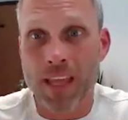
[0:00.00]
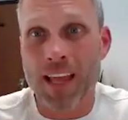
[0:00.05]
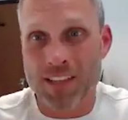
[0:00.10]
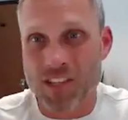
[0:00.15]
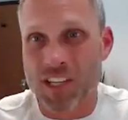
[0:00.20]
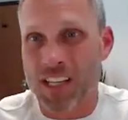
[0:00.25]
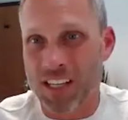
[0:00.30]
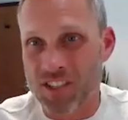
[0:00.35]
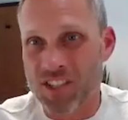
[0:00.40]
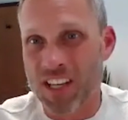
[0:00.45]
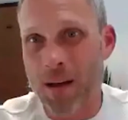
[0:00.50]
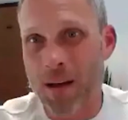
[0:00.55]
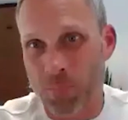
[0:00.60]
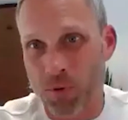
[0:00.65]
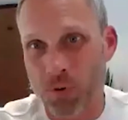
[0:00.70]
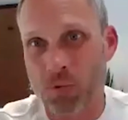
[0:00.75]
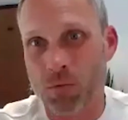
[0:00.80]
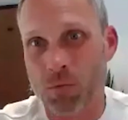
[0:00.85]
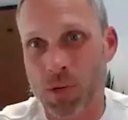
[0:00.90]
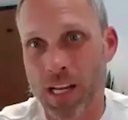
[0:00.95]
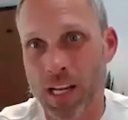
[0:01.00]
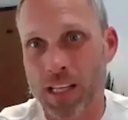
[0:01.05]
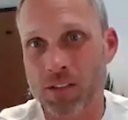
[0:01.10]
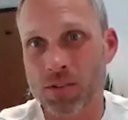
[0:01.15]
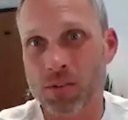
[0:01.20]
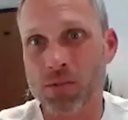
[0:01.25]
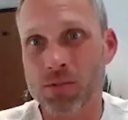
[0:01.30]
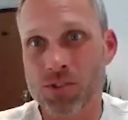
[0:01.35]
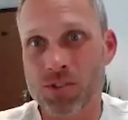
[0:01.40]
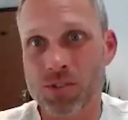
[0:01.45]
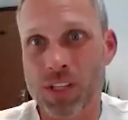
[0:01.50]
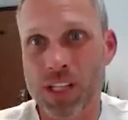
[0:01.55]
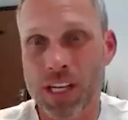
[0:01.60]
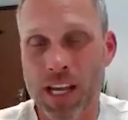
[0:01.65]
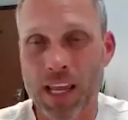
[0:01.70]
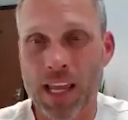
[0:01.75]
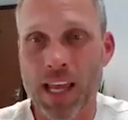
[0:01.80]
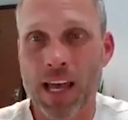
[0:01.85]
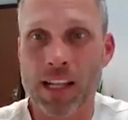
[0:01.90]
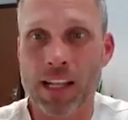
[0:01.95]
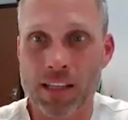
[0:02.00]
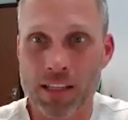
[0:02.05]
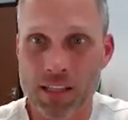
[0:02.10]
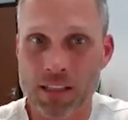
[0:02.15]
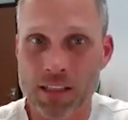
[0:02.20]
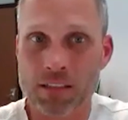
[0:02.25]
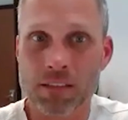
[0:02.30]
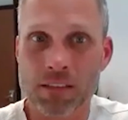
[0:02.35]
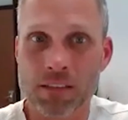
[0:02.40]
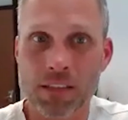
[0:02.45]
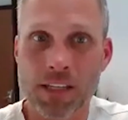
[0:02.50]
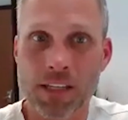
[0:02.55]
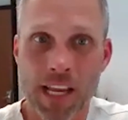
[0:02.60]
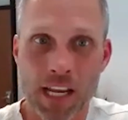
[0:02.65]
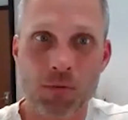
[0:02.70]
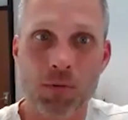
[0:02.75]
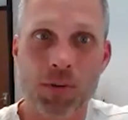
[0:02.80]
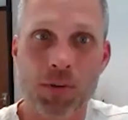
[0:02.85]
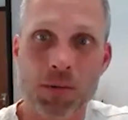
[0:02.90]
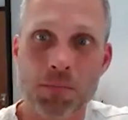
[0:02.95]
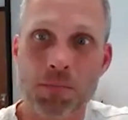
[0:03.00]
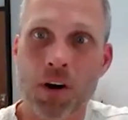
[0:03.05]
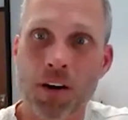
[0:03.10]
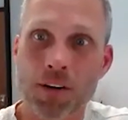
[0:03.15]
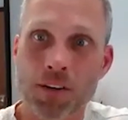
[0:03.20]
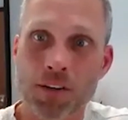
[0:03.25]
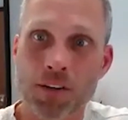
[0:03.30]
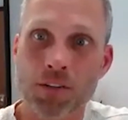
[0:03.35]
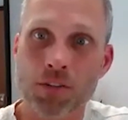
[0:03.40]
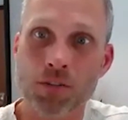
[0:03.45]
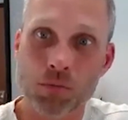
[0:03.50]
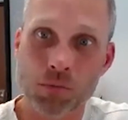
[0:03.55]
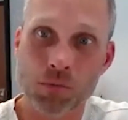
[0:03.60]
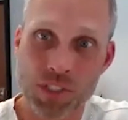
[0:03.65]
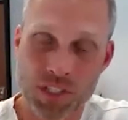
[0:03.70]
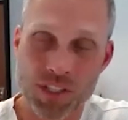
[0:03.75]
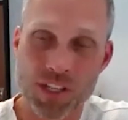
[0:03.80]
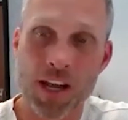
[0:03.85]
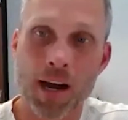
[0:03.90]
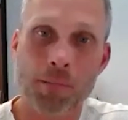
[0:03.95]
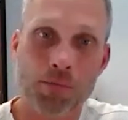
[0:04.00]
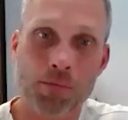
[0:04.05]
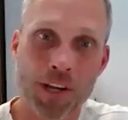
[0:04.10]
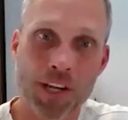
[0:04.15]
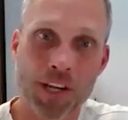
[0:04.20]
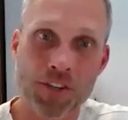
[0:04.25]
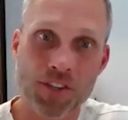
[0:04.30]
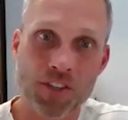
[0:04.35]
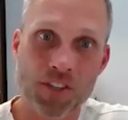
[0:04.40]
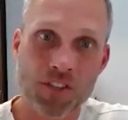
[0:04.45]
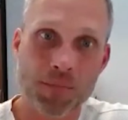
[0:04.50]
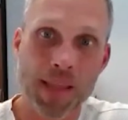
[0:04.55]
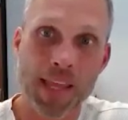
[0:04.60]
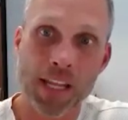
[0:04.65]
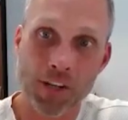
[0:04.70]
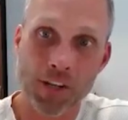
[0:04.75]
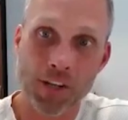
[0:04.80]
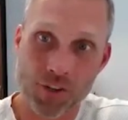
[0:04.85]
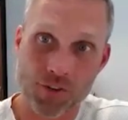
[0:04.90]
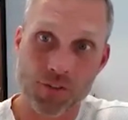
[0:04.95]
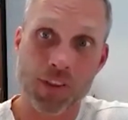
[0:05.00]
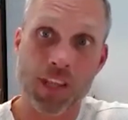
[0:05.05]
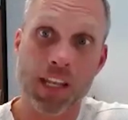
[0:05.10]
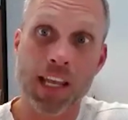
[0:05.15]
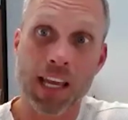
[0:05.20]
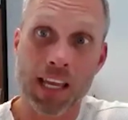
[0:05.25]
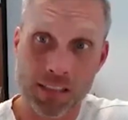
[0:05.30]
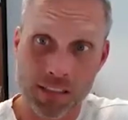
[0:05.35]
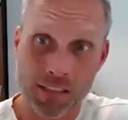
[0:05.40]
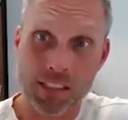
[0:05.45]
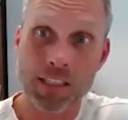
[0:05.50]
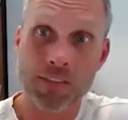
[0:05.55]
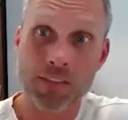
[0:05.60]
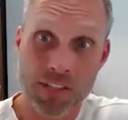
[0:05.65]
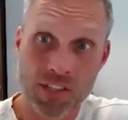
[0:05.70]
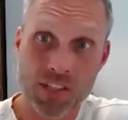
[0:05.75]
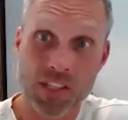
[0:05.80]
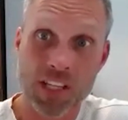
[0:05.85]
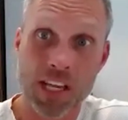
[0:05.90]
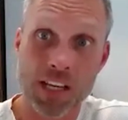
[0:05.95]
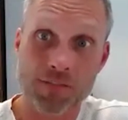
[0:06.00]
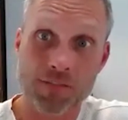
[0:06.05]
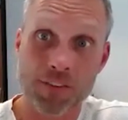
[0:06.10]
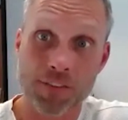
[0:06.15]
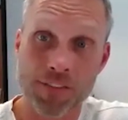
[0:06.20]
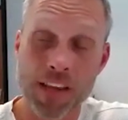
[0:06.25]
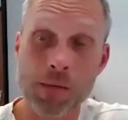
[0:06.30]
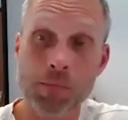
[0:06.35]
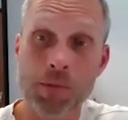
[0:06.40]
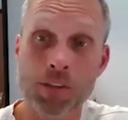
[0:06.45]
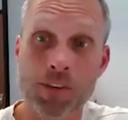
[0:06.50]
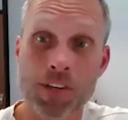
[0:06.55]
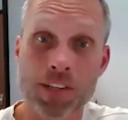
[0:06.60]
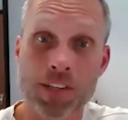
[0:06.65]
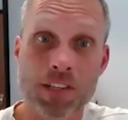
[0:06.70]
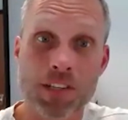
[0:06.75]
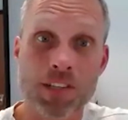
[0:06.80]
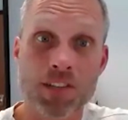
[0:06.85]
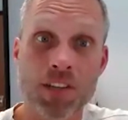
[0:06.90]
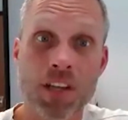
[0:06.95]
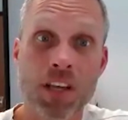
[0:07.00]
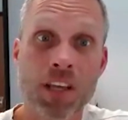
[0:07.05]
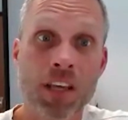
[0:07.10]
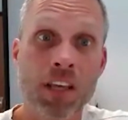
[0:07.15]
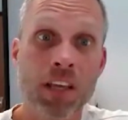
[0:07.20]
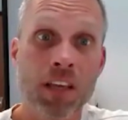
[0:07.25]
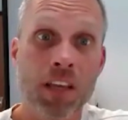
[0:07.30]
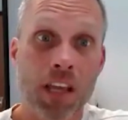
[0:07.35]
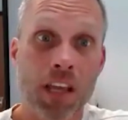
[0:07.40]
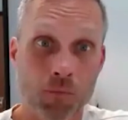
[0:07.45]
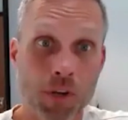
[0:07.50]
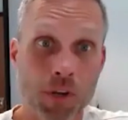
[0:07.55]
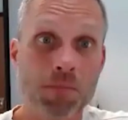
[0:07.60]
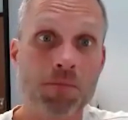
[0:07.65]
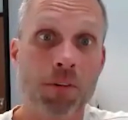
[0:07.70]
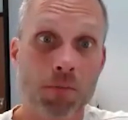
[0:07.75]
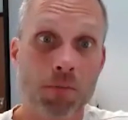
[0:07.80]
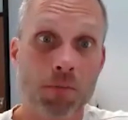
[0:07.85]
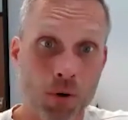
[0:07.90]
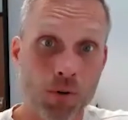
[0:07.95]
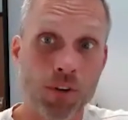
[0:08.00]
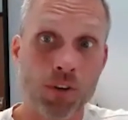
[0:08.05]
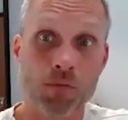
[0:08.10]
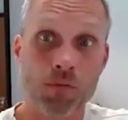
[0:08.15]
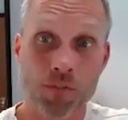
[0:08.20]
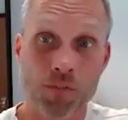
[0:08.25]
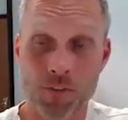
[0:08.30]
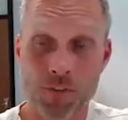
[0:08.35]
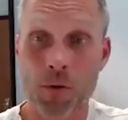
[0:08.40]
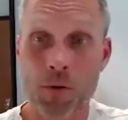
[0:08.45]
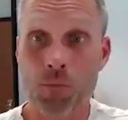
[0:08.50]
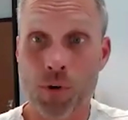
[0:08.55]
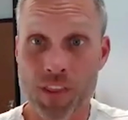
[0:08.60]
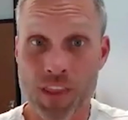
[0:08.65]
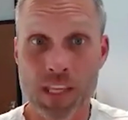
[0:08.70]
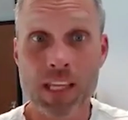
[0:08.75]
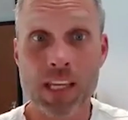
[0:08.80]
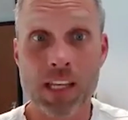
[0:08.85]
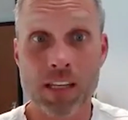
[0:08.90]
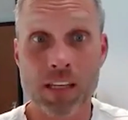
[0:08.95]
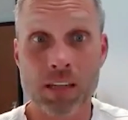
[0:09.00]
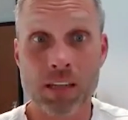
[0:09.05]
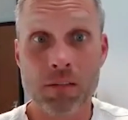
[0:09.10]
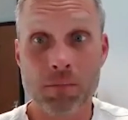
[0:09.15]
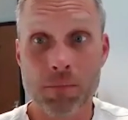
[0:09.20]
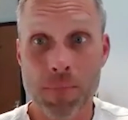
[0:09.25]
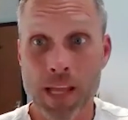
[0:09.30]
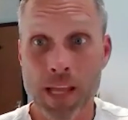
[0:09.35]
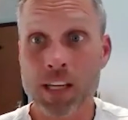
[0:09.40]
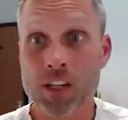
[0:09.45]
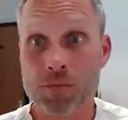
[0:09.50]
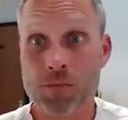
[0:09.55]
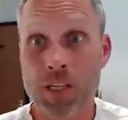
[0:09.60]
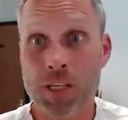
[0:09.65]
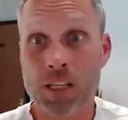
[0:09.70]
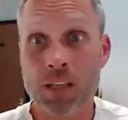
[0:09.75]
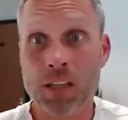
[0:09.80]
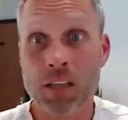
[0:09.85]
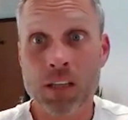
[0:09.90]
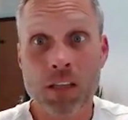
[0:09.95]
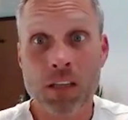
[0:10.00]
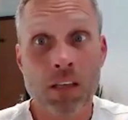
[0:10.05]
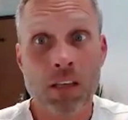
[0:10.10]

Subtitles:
as an example, when I told you that I had an equity partner who was the operations manager that had to leave the state for family reasons, and we promoted from within management,